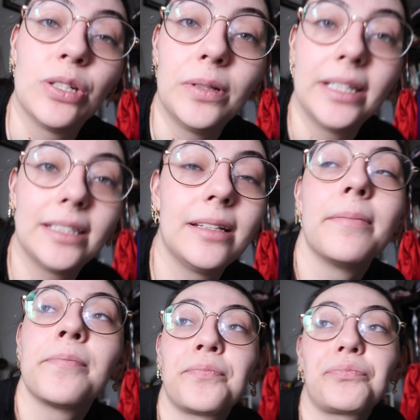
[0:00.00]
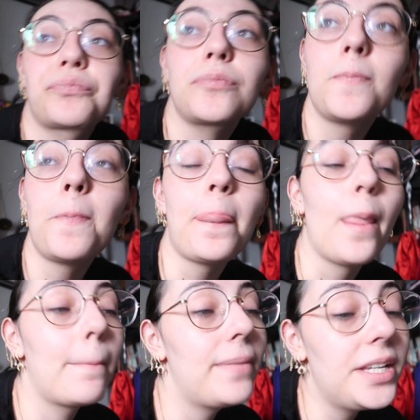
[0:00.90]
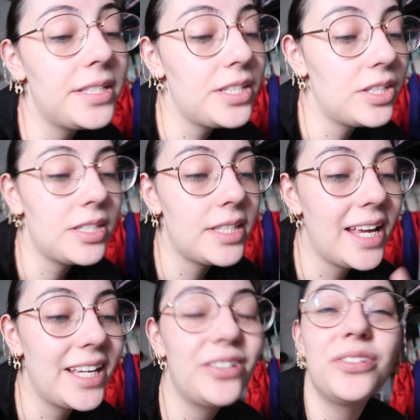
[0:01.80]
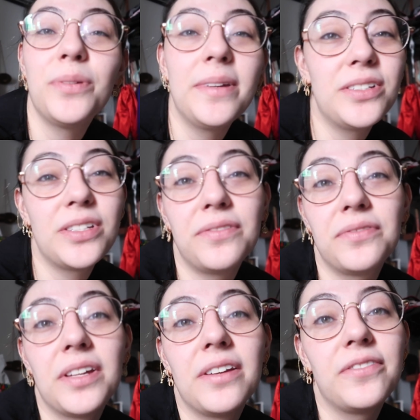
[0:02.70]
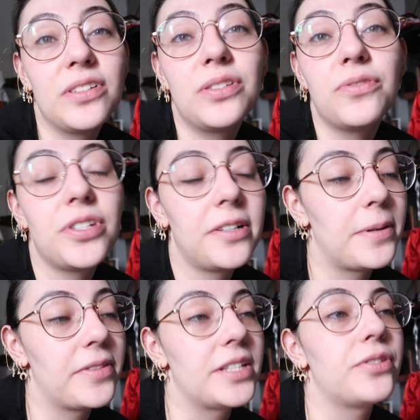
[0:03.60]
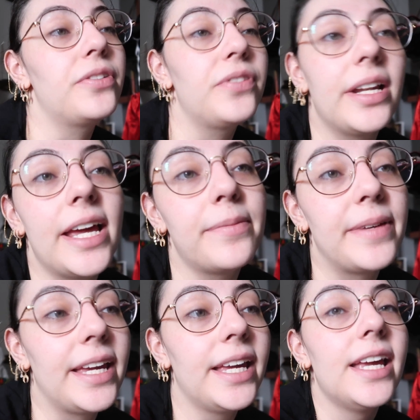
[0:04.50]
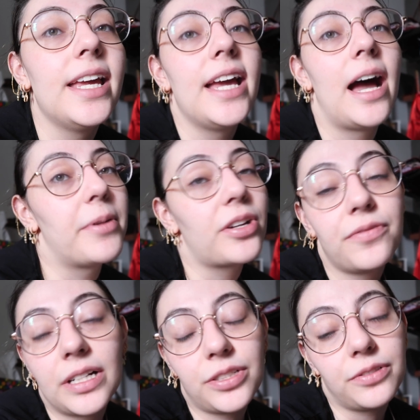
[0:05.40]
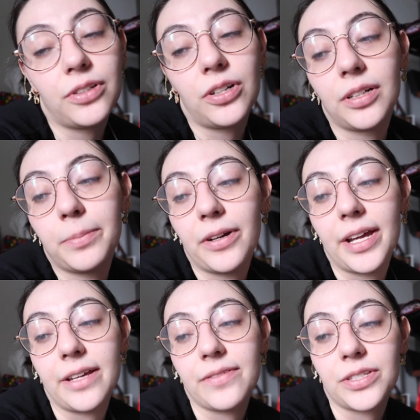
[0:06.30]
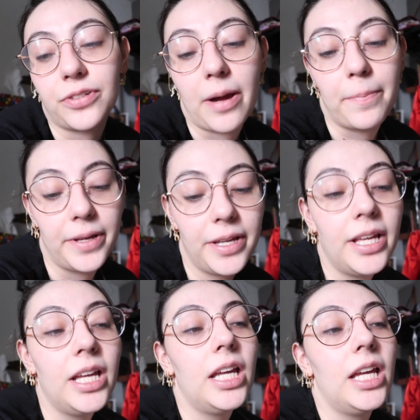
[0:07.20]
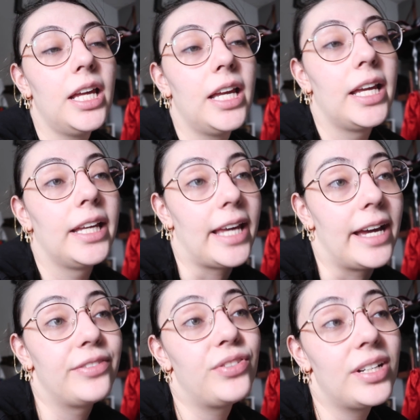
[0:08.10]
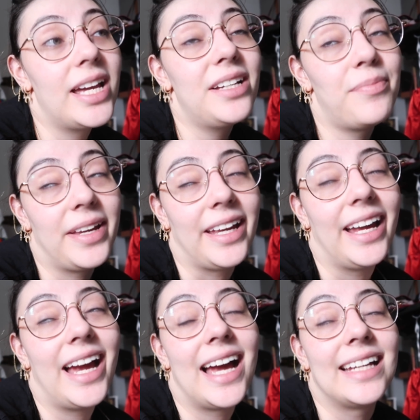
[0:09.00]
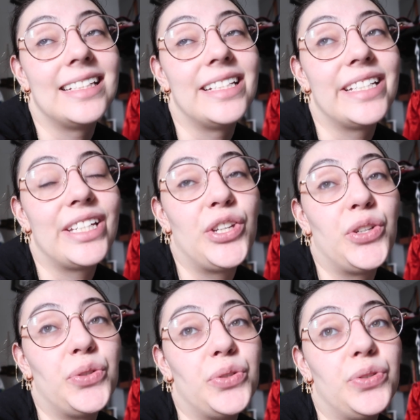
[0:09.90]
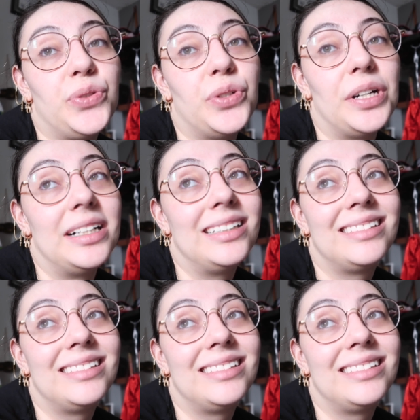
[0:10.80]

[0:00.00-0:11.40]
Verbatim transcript: to it. Because it's just, like, you know, you make yourself feel so shit about this. So if you're like me, I'm not going to rant too long about any of this crap, but yeah, if you're like me and you